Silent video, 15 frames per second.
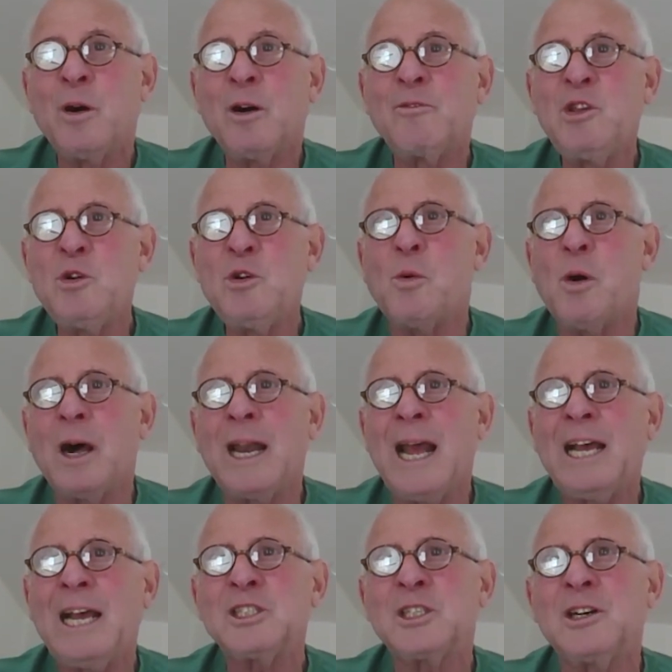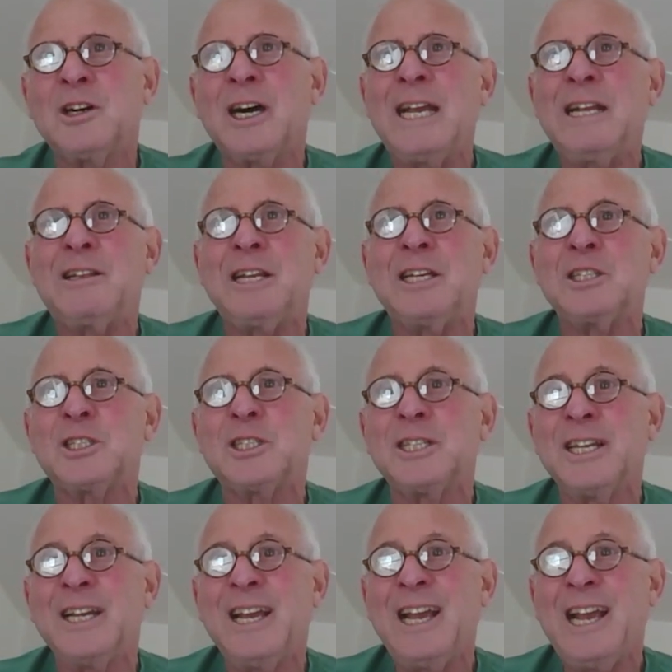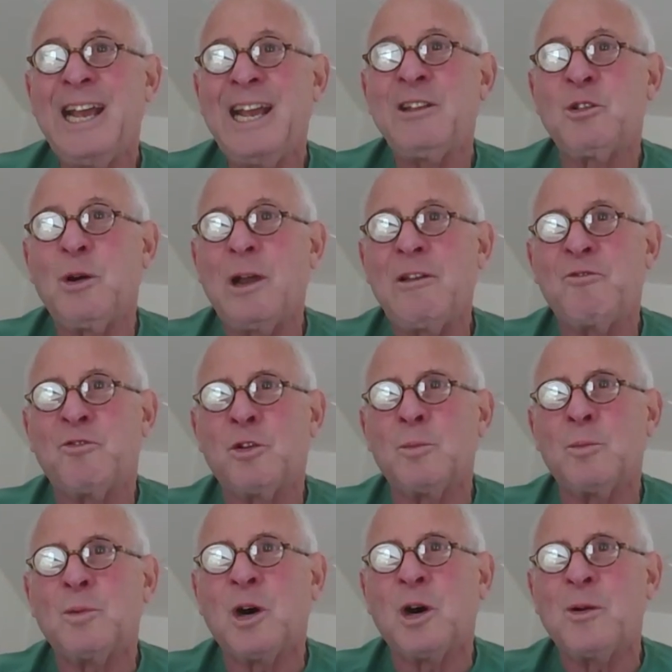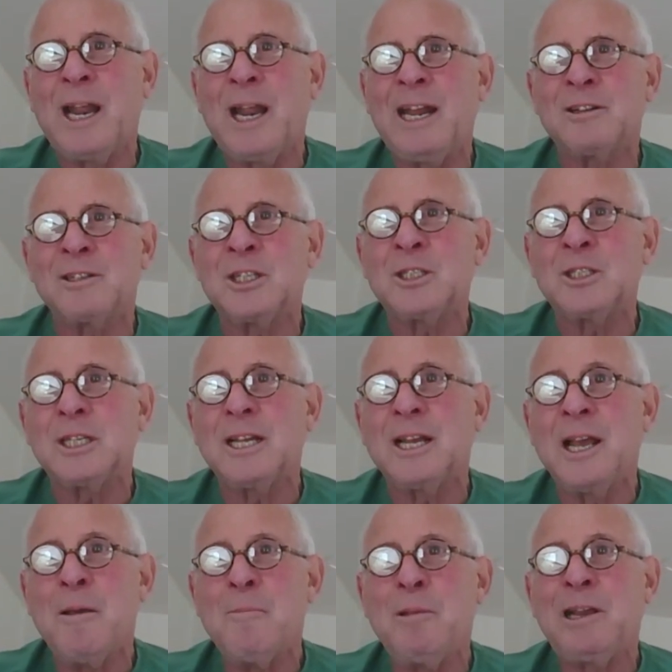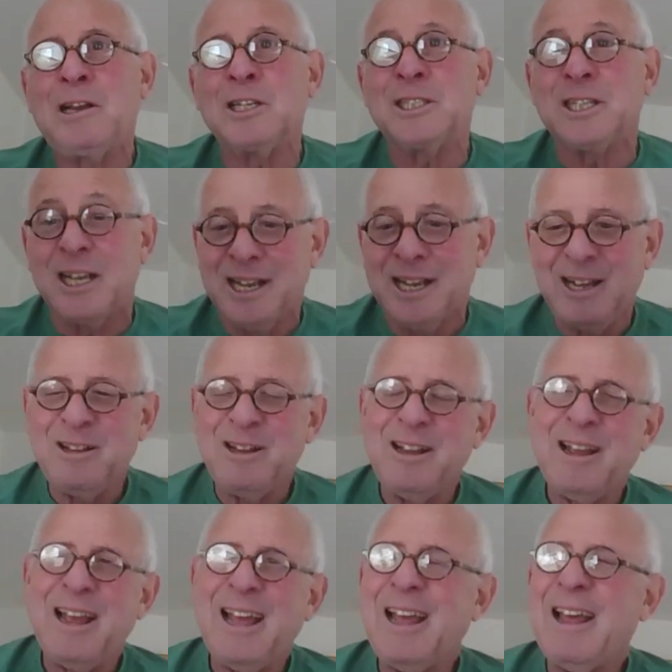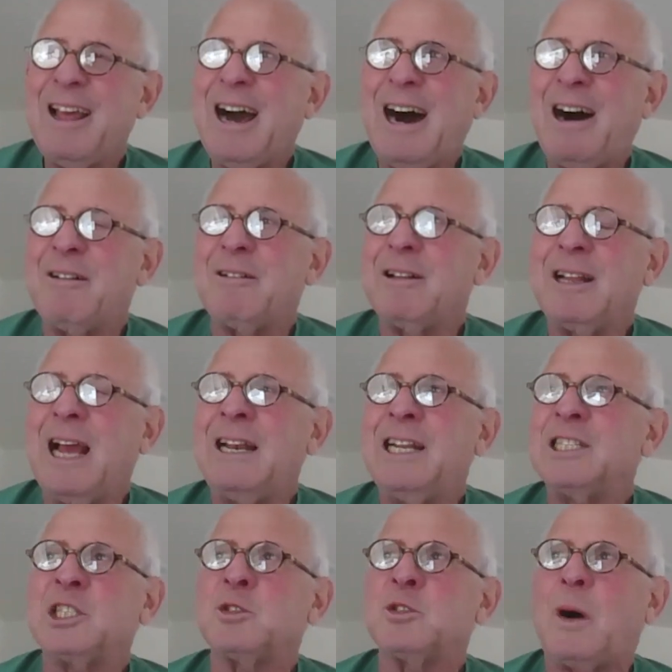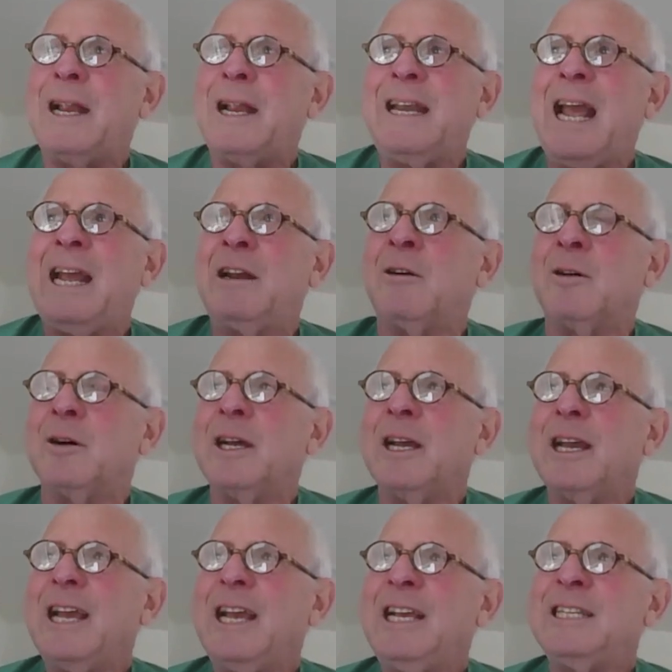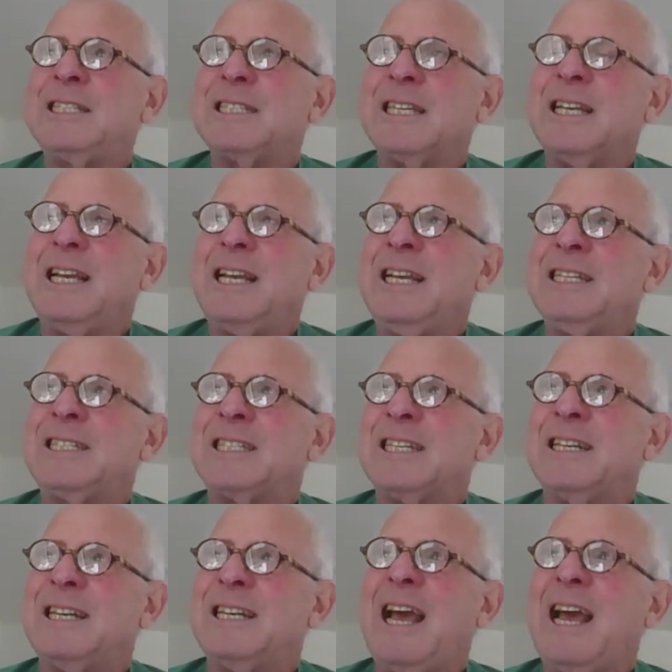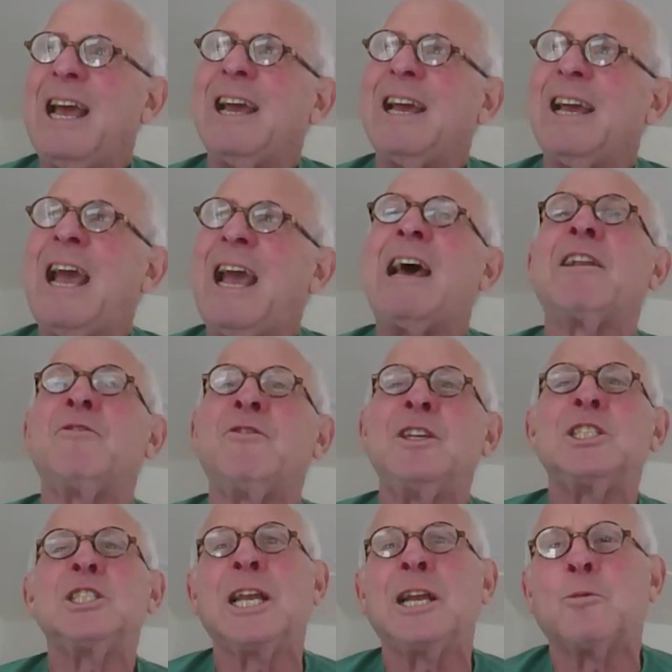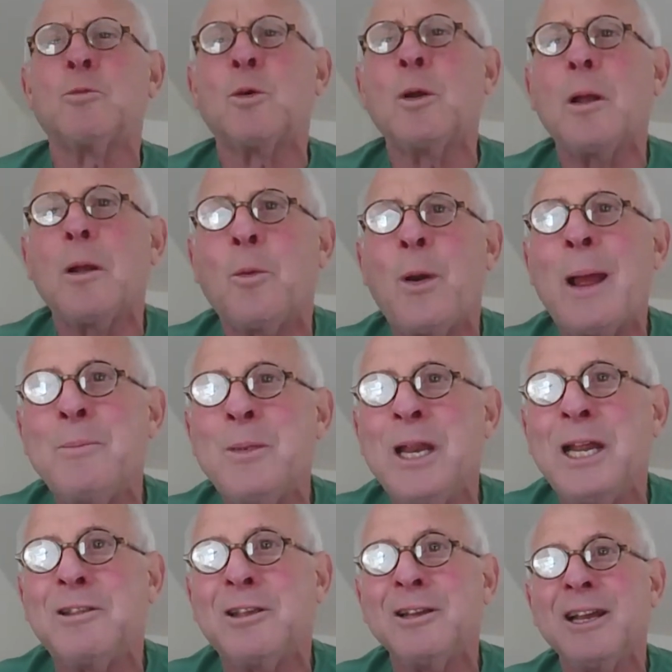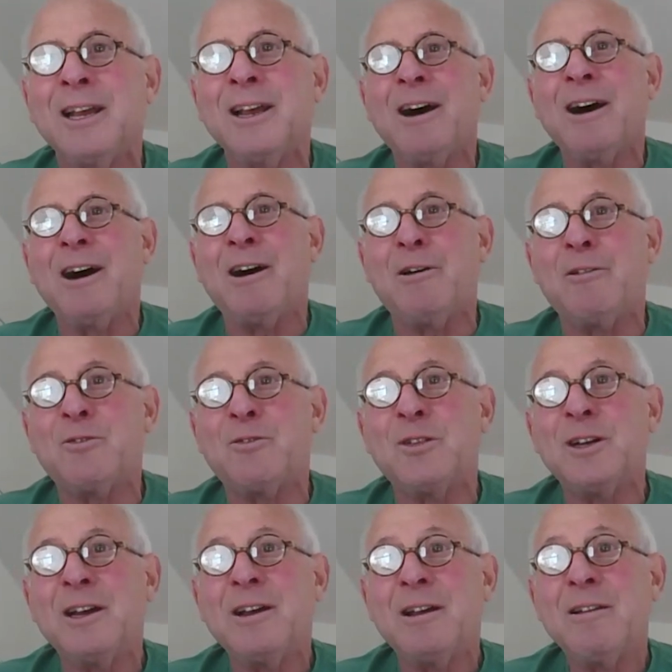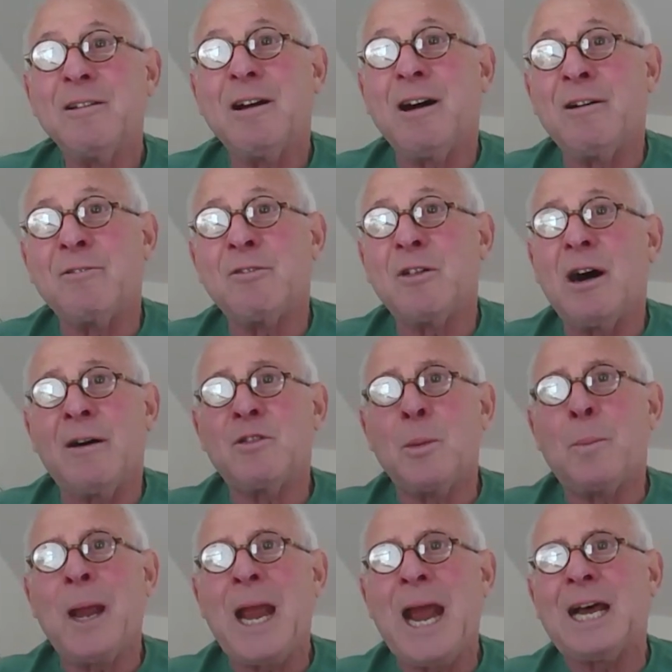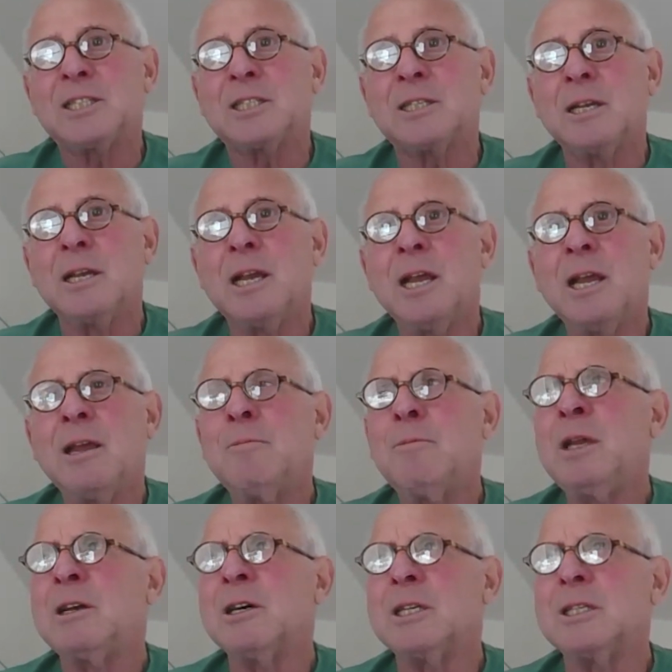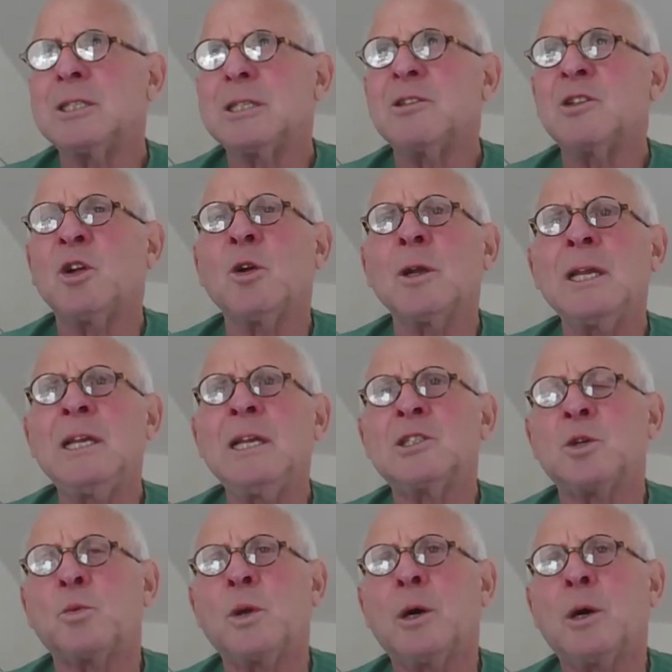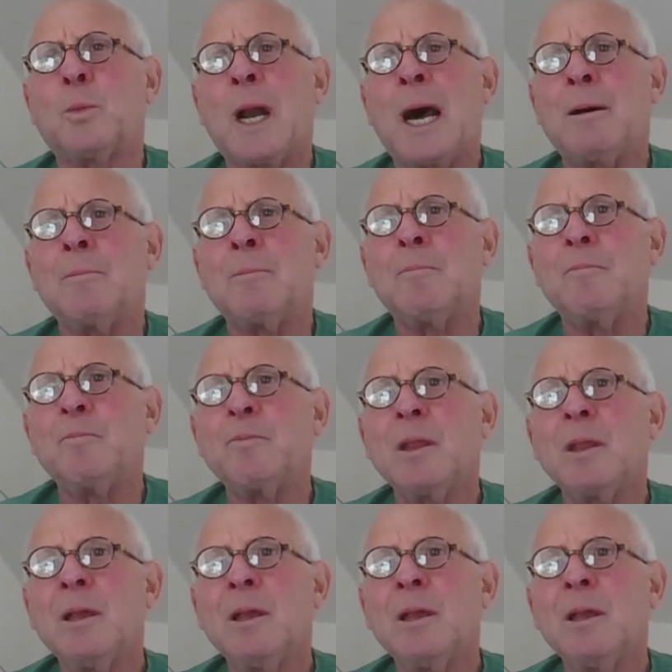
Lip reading: Well, if you want to escalate this into a full-blown NATO, because, and this is why NATO is an atavistic remnant of the past, because Turkey is a real problem.